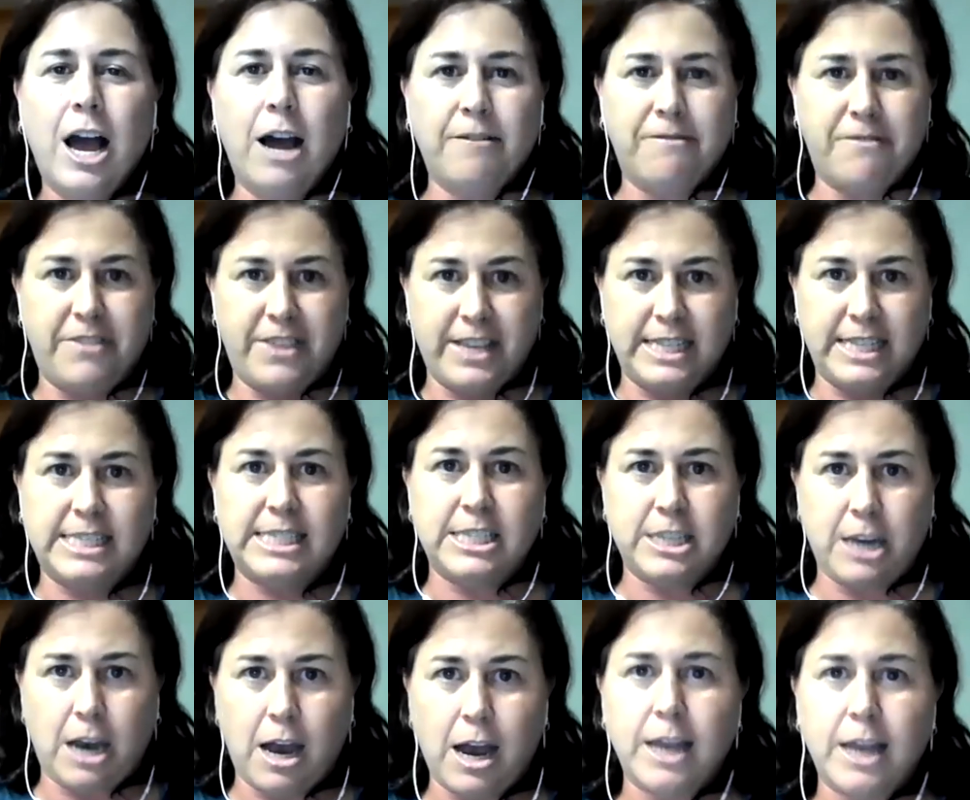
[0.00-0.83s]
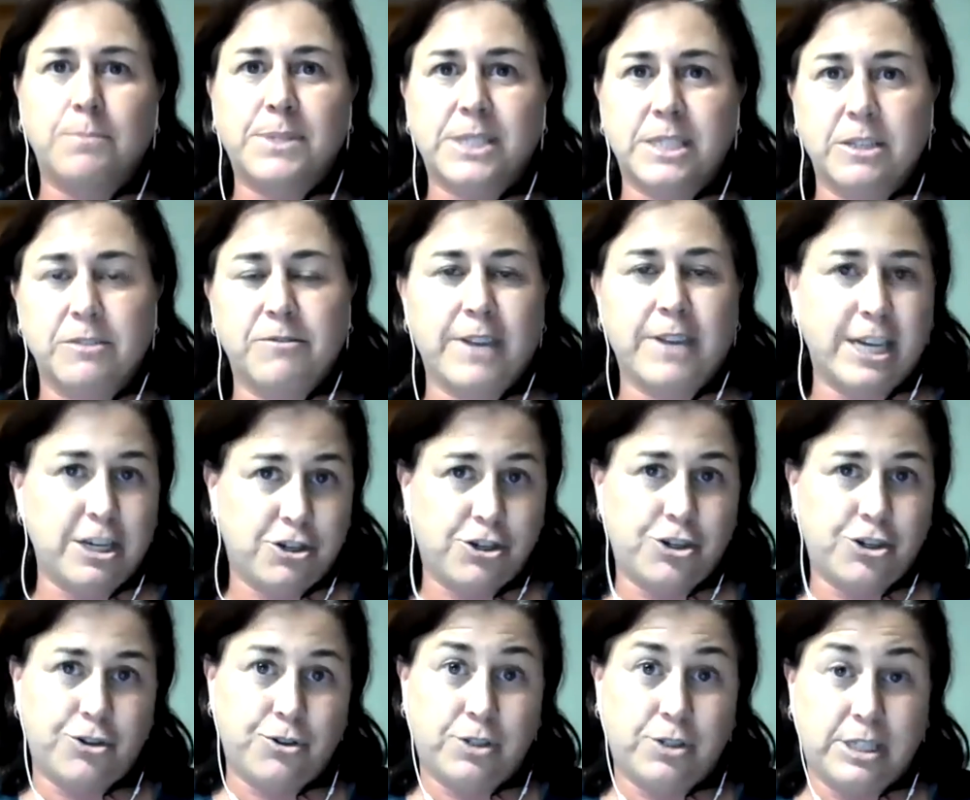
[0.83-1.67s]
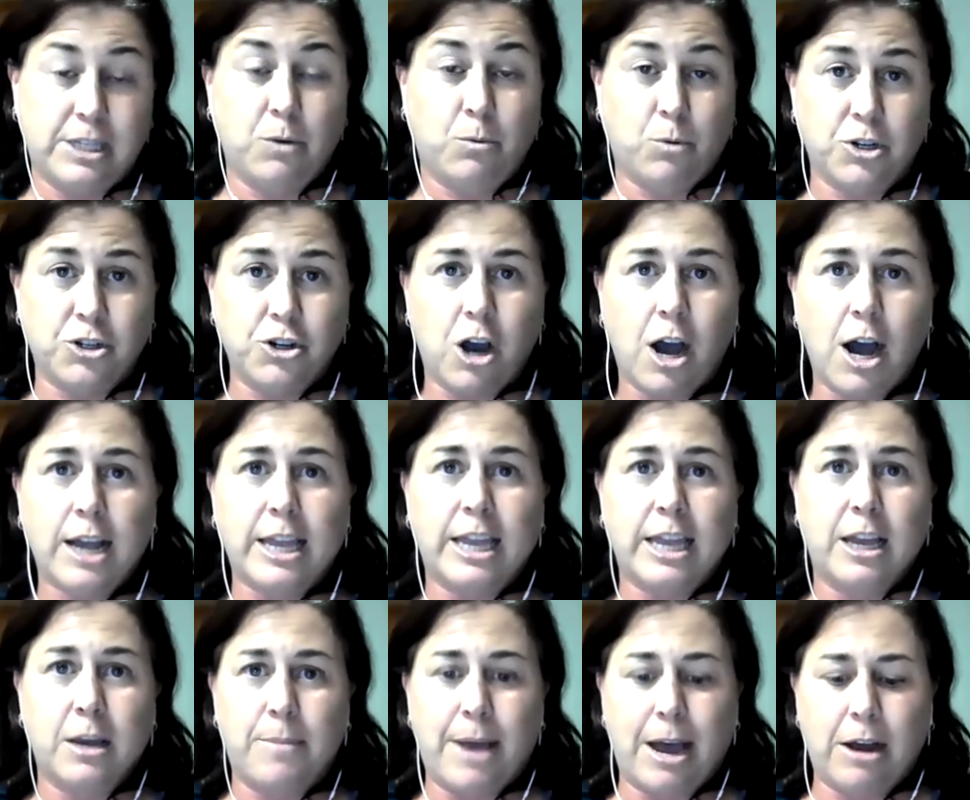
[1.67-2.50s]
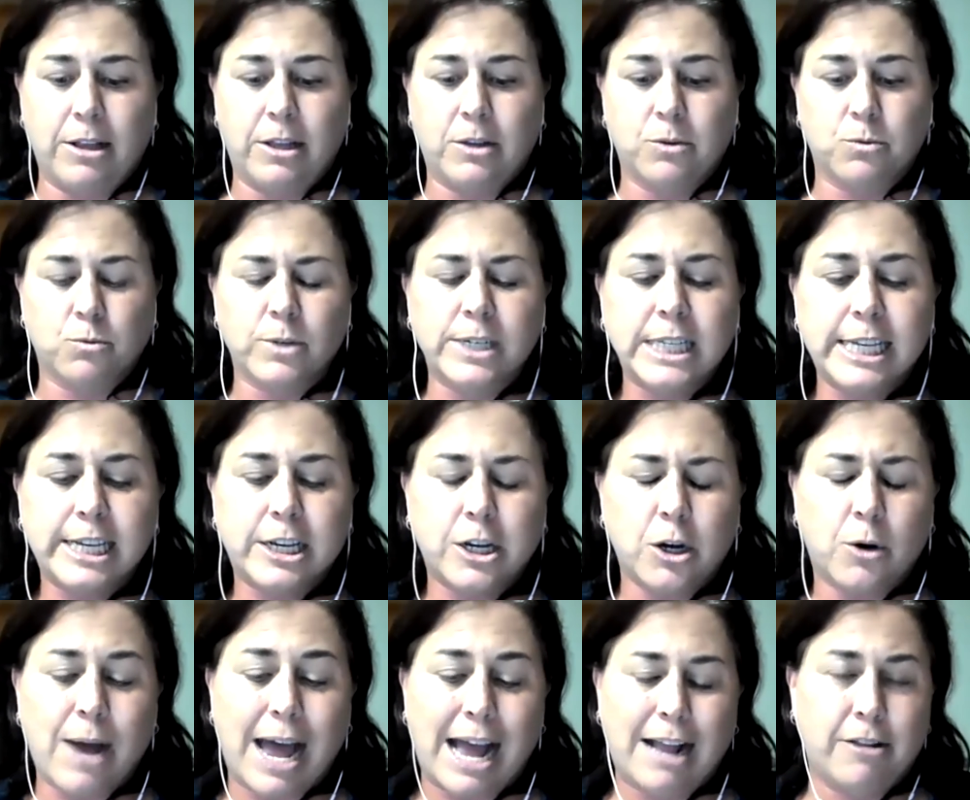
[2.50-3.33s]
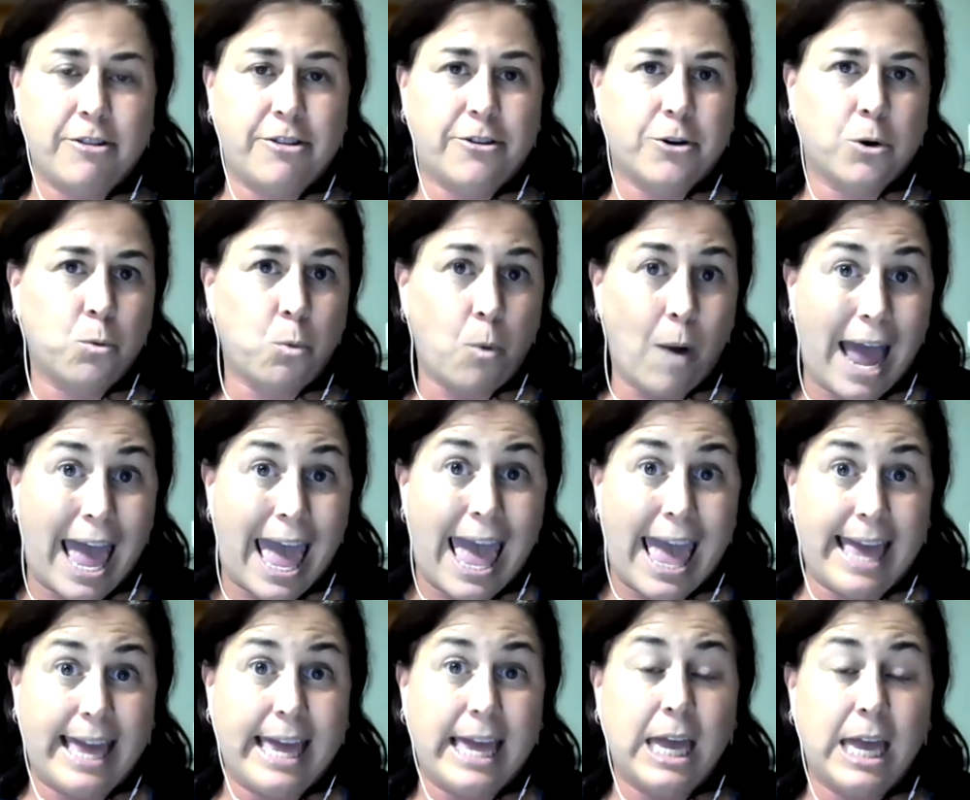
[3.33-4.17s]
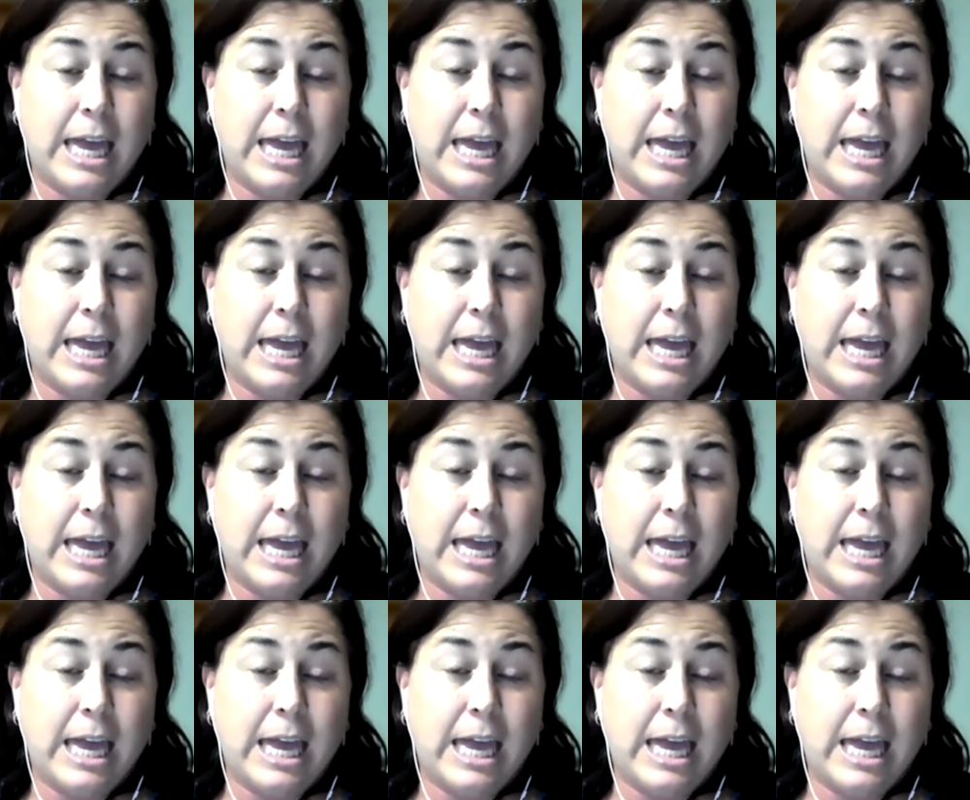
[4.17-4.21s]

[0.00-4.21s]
of these types of issues that we're talking about and really go out of their way